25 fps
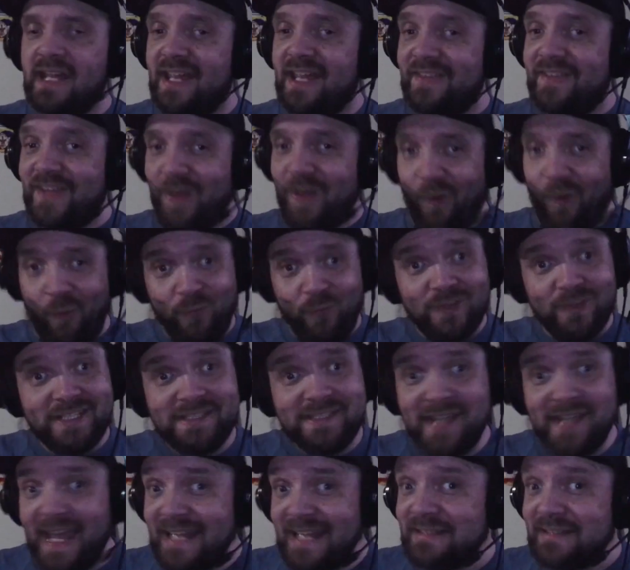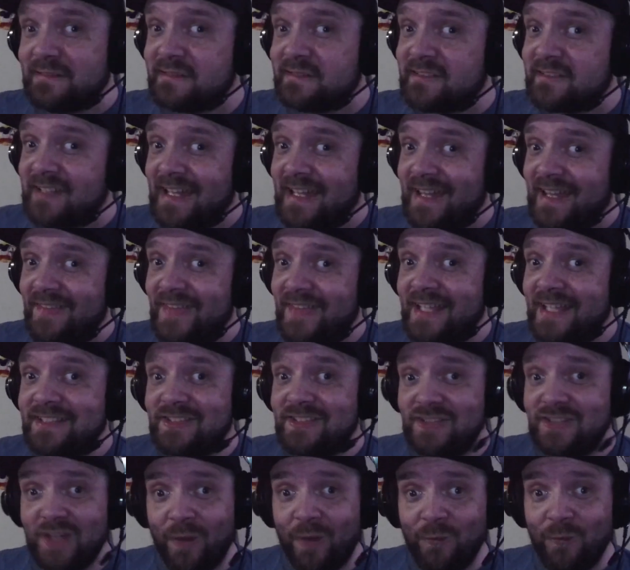The only titles that
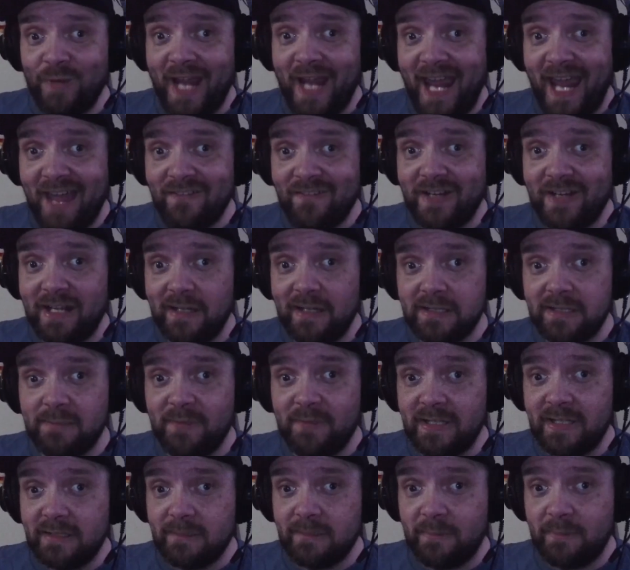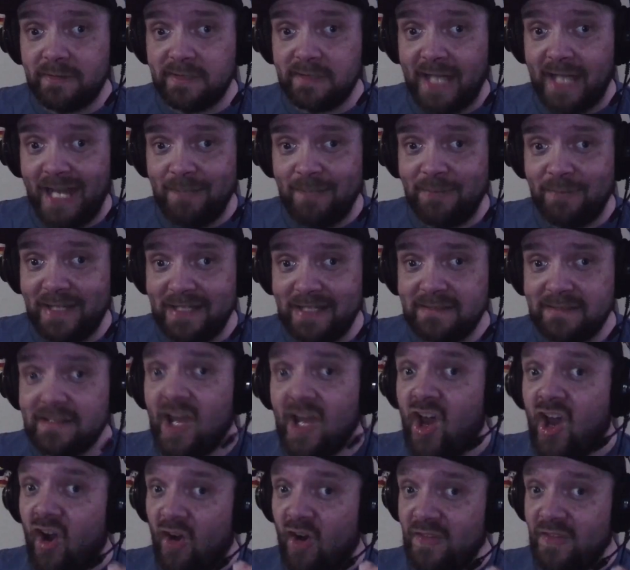don't have a customizable side plate
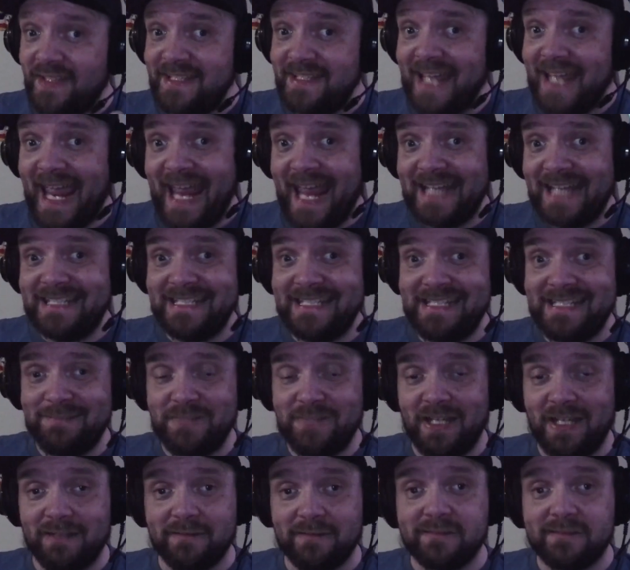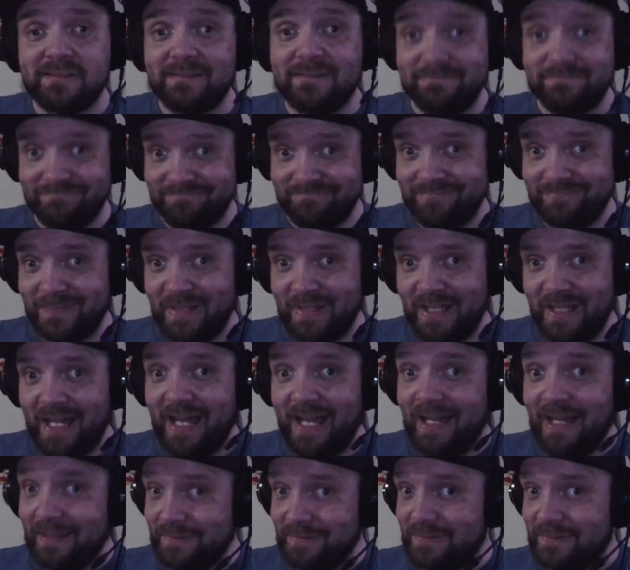are the tag team titles,
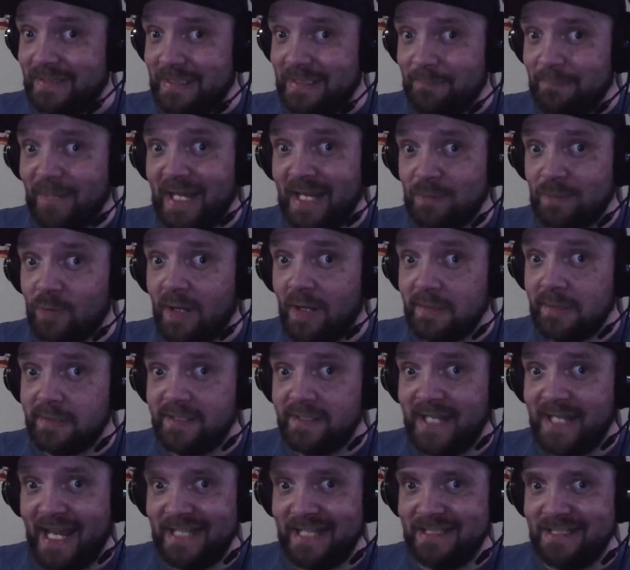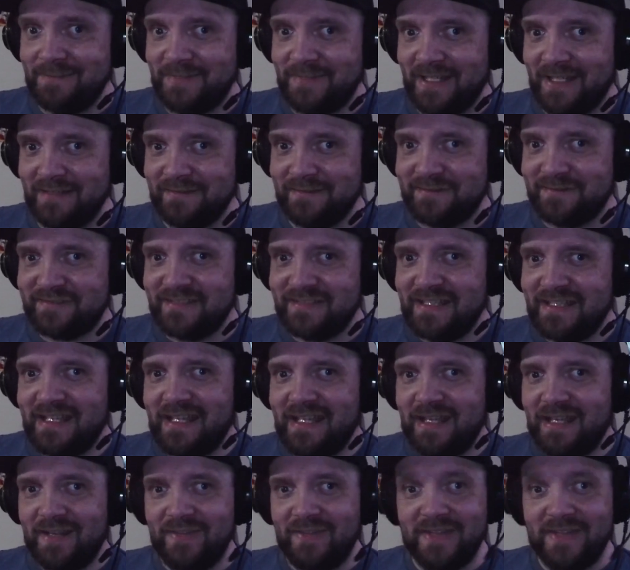the main roster tag team titles,
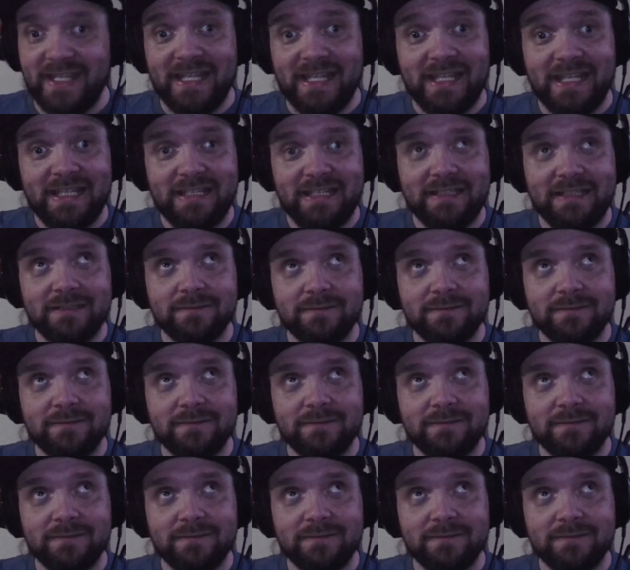the